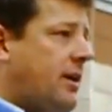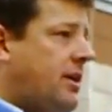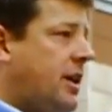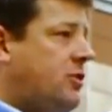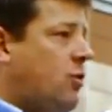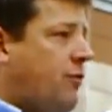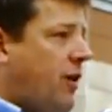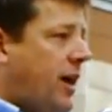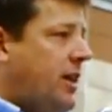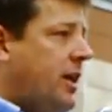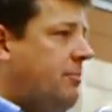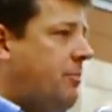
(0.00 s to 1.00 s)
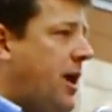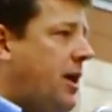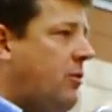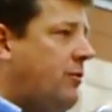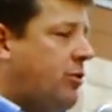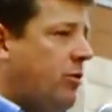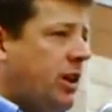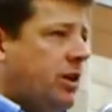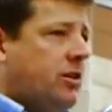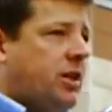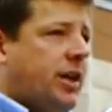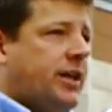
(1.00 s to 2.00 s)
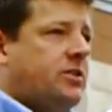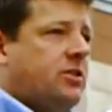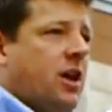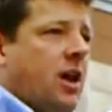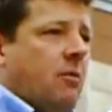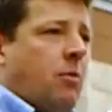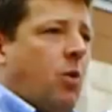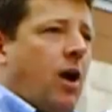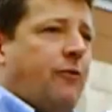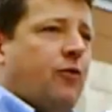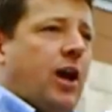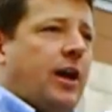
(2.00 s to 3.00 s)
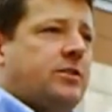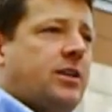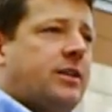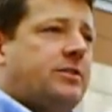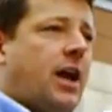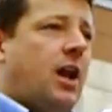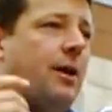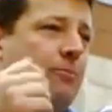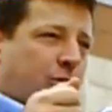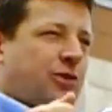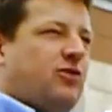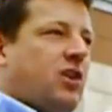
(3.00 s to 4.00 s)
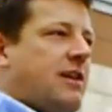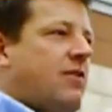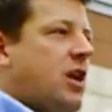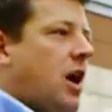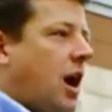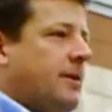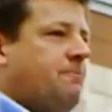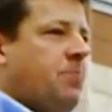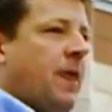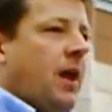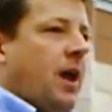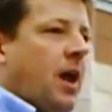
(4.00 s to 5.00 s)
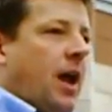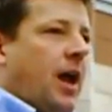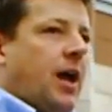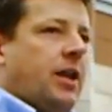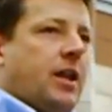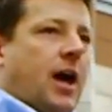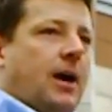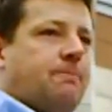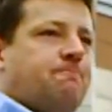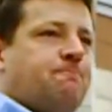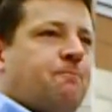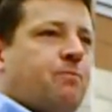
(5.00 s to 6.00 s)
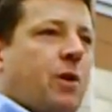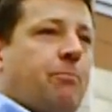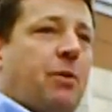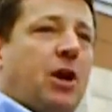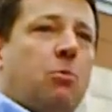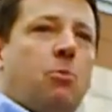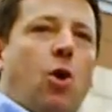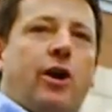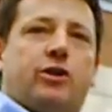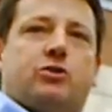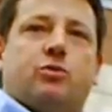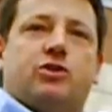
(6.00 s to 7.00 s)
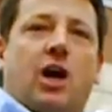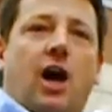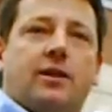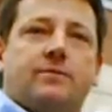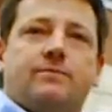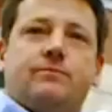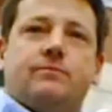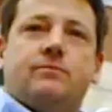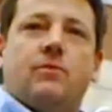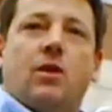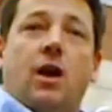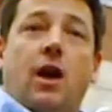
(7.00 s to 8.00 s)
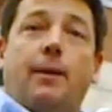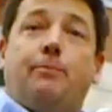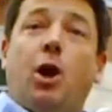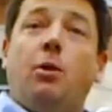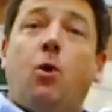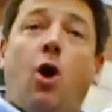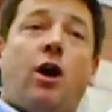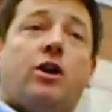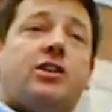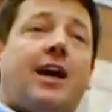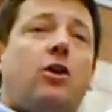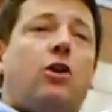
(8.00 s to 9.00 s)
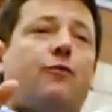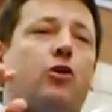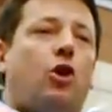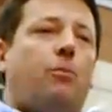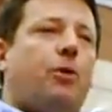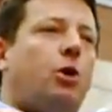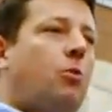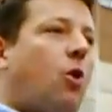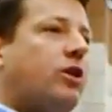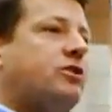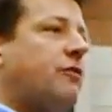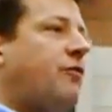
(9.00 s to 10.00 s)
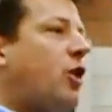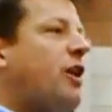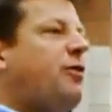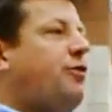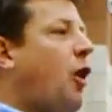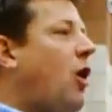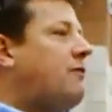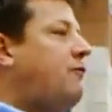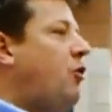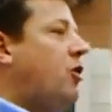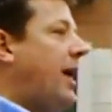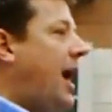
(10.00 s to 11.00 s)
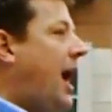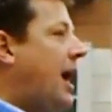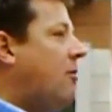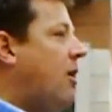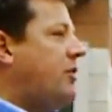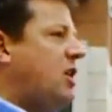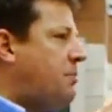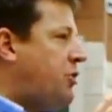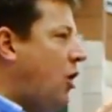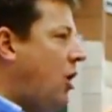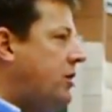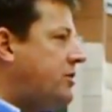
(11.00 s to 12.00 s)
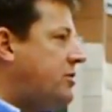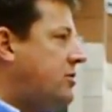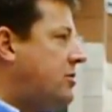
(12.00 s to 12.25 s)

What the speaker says: Kids were finally in bed with 3 little kids. My wife and I sat down, I put the TV on, and Bill Moyers was on. And Bill Moyers, I don't know if you know, Bill Moyers is a very thoughtful guy, right? Deep thoughts.